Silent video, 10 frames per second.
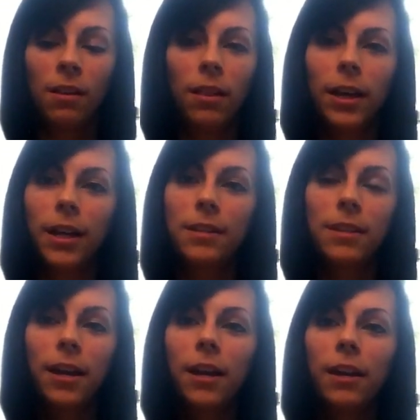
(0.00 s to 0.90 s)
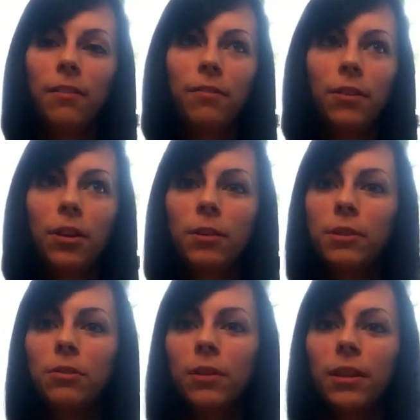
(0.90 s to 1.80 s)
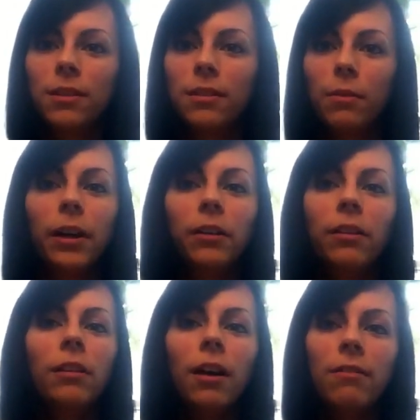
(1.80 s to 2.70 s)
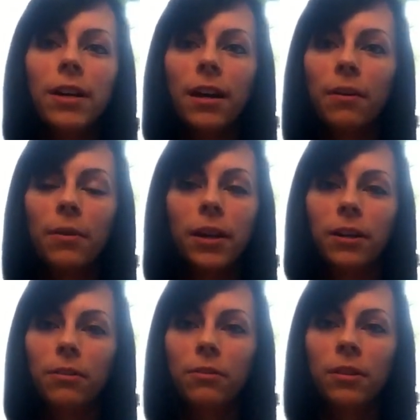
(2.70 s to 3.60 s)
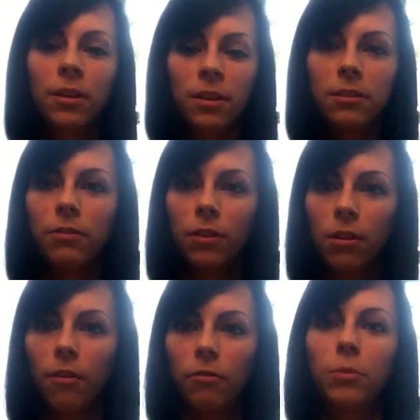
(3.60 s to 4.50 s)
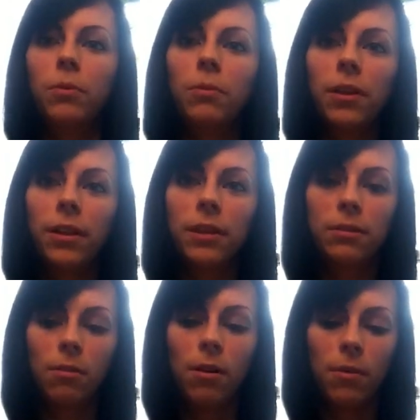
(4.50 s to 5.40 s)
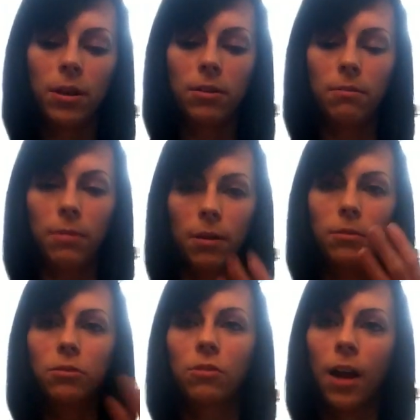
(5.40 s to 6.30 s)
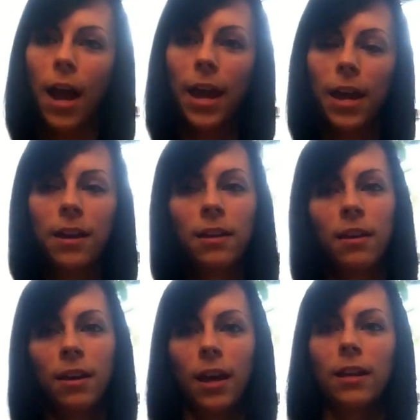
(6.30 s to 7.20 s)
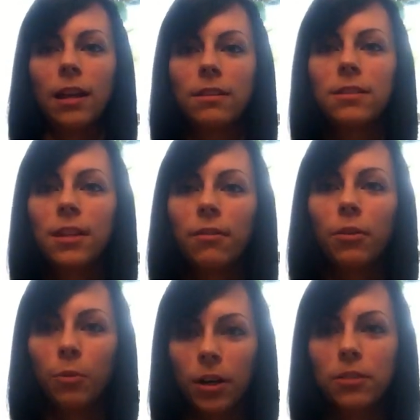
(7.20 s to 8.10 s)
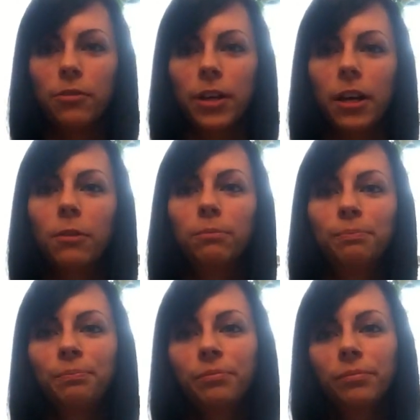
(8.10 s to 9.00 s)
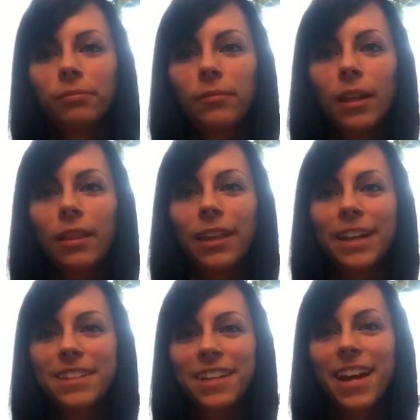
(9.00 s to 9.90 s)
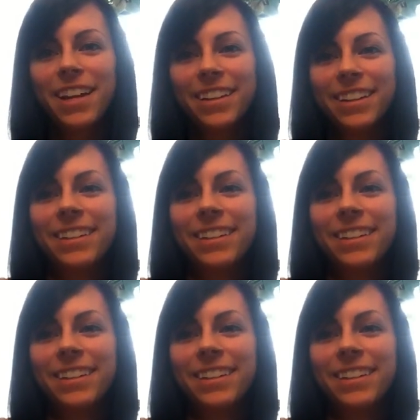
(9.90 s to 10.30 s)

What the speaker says: like I said, if you're going to be doing this, I want you to love it. I want you to feel comfortable with it. So I want you to be able to try it and see if it works for you. Thanks again.